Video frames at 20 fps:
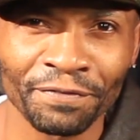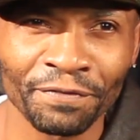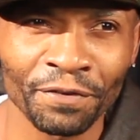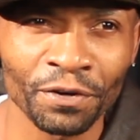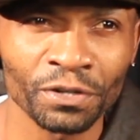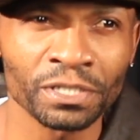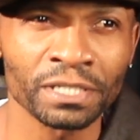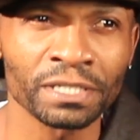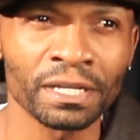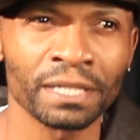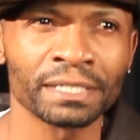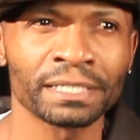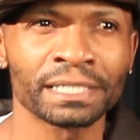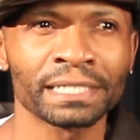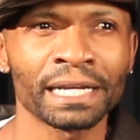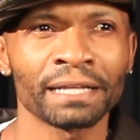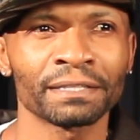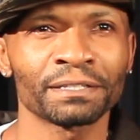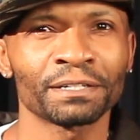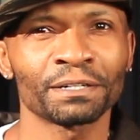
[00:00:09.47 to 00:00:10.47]
first southern
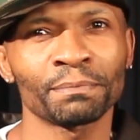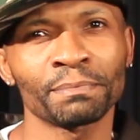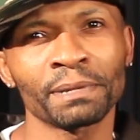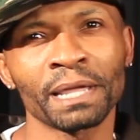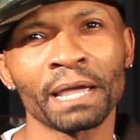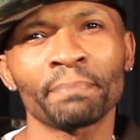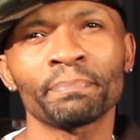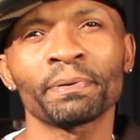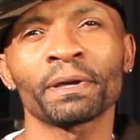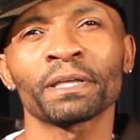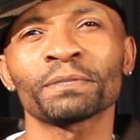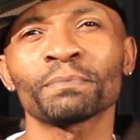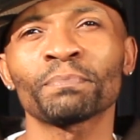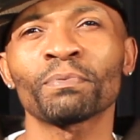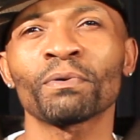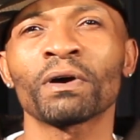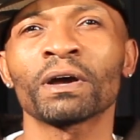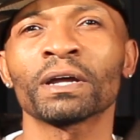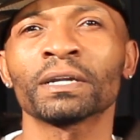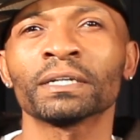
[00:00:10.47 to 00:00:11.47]
chapter of the Black Panther
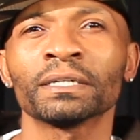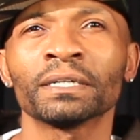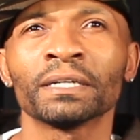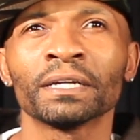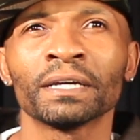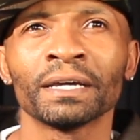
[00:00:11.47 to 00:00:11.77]
Party,